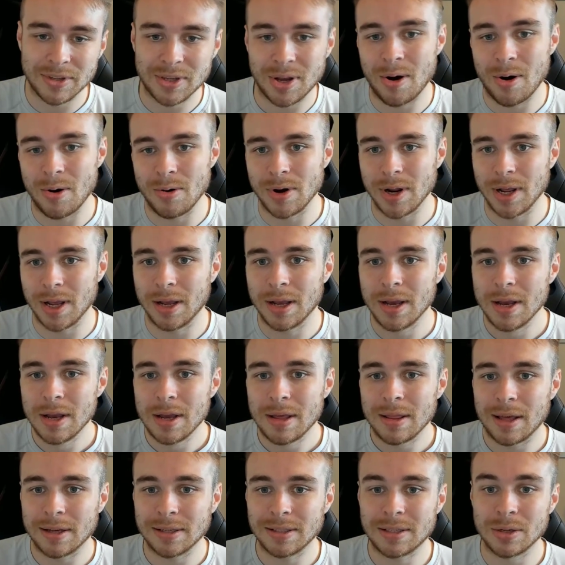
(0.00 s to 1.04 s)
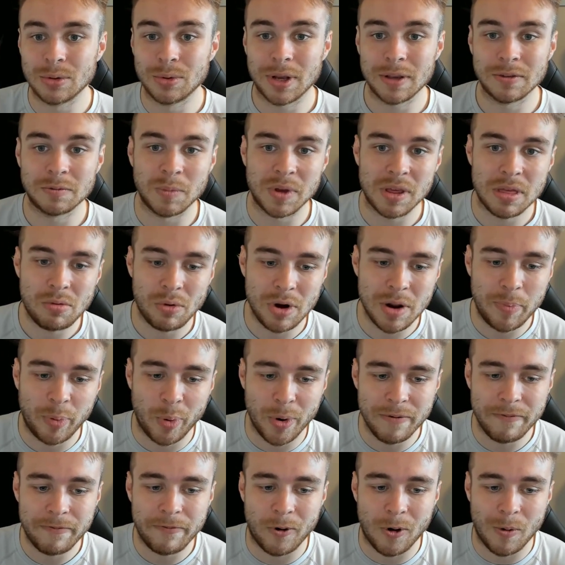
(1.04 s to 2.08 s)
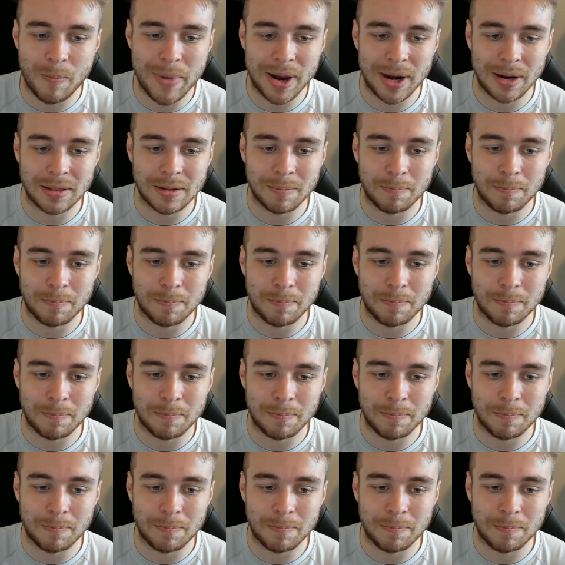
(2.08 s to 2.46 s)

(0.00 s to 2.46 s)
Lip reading: Tony, that still gives me 3.4 mil in the